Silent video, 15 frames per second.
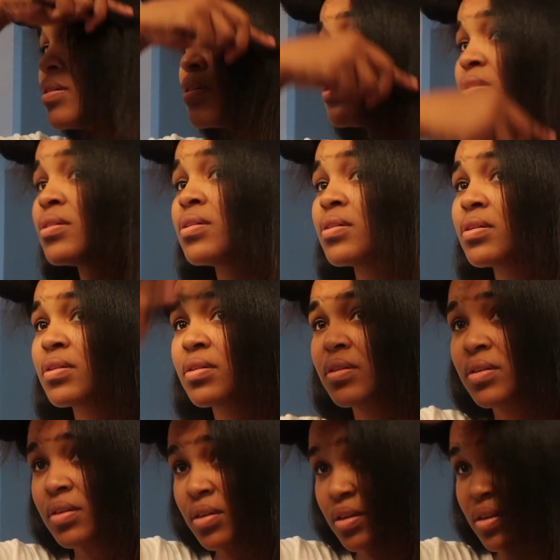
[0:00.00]
Comb
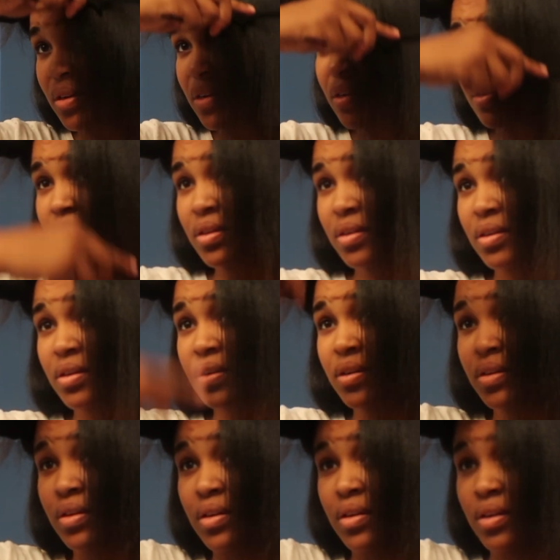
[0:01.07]
through it, admire
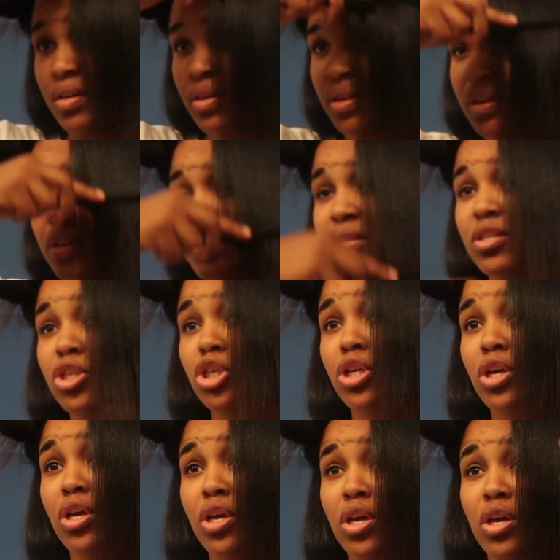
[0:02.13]
it, whatever you
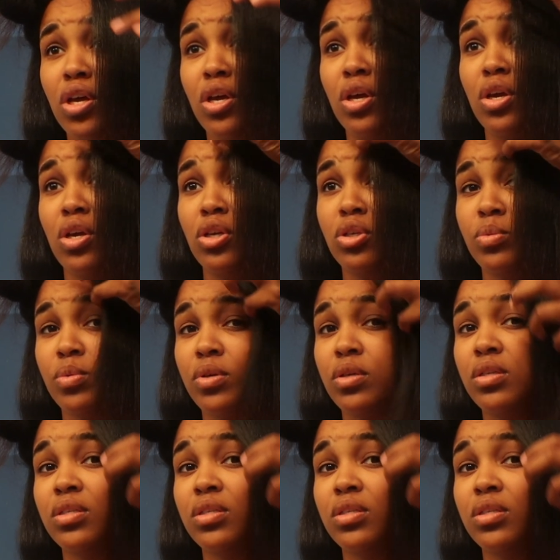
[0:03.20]
want to do.